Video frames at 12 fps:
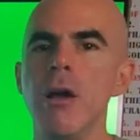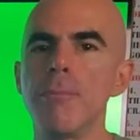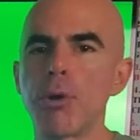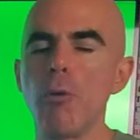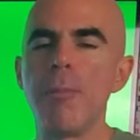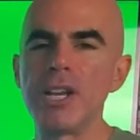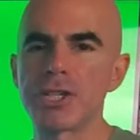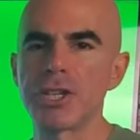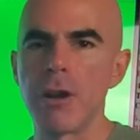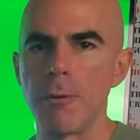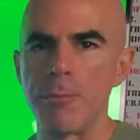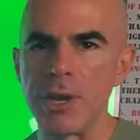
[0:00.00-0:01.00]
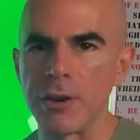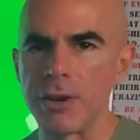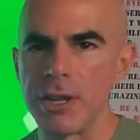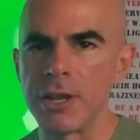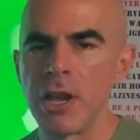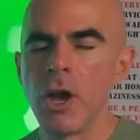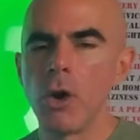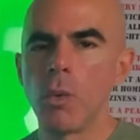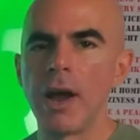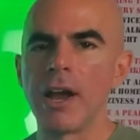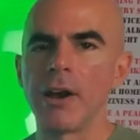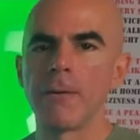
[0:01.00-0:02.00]
probationary period
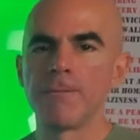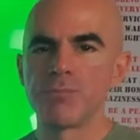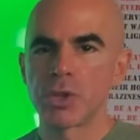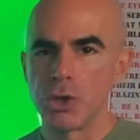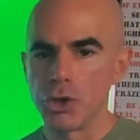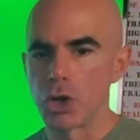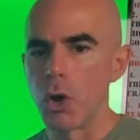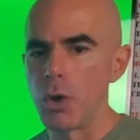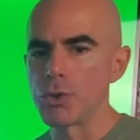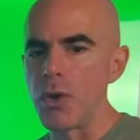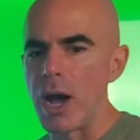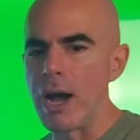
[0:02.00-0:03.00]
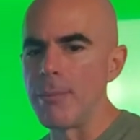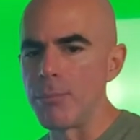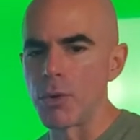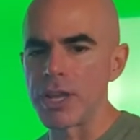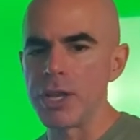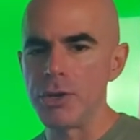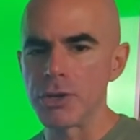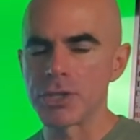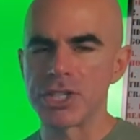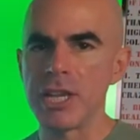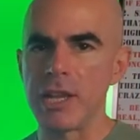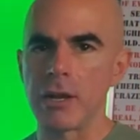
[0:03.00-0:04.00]
where you're going through onboarding and you're
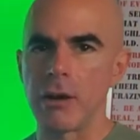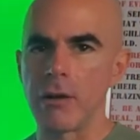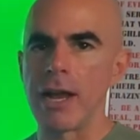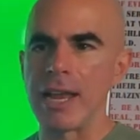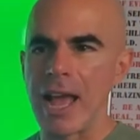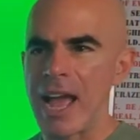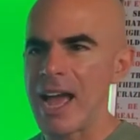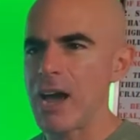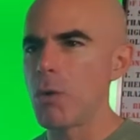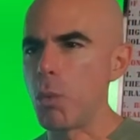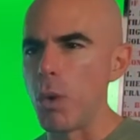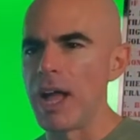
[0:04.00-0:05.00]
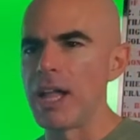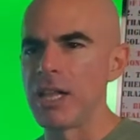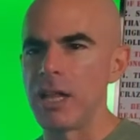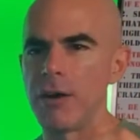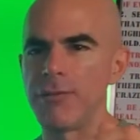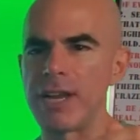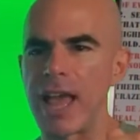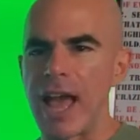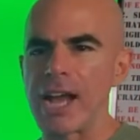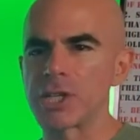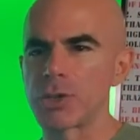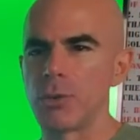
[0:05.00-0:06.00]
seeing, all right, how well of an
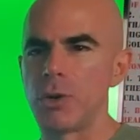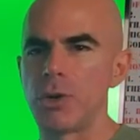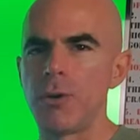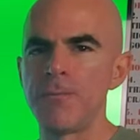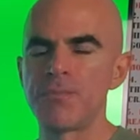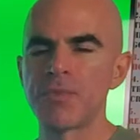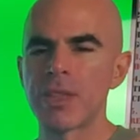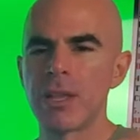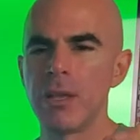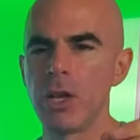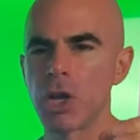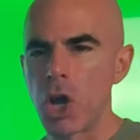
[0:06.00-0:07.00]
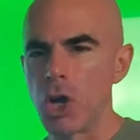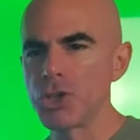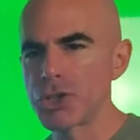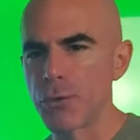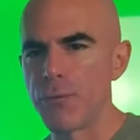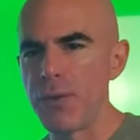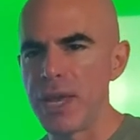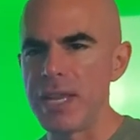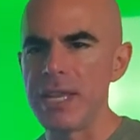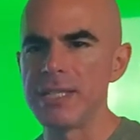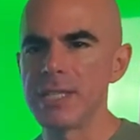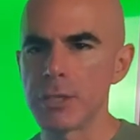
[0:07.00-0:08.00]
actual culture fit
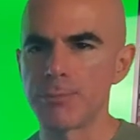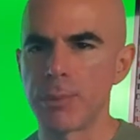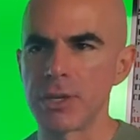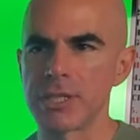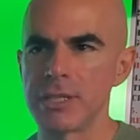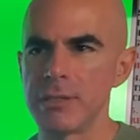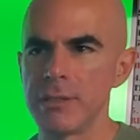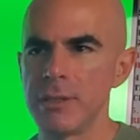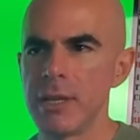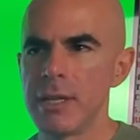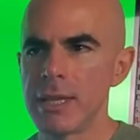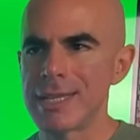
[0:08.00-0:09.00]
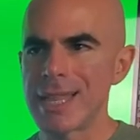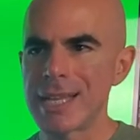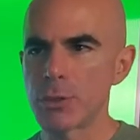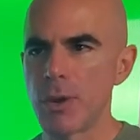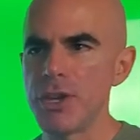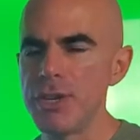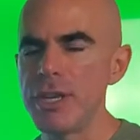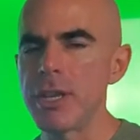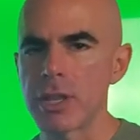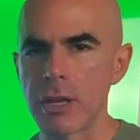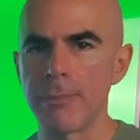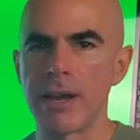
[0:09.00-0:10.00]
is this person? Like, that's the way you need to
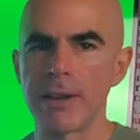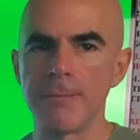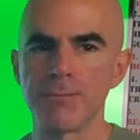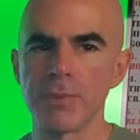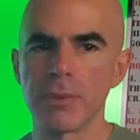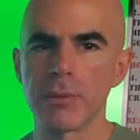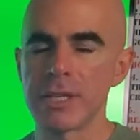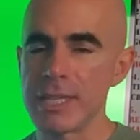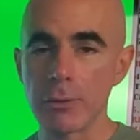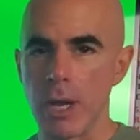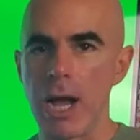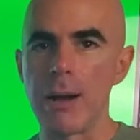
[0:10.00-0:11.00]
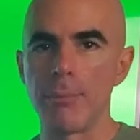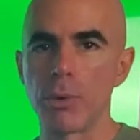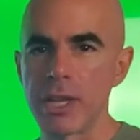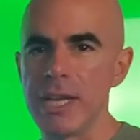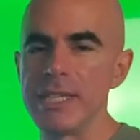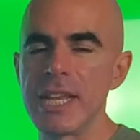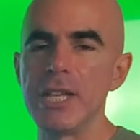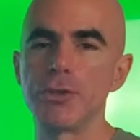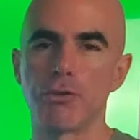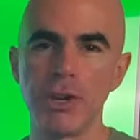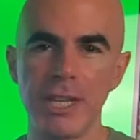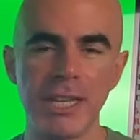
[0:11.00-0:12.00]
think about it. Because that's what onboarding is, is
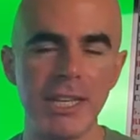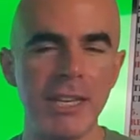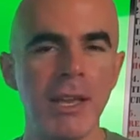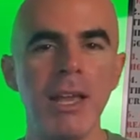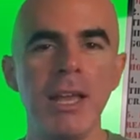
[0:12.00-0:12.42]
really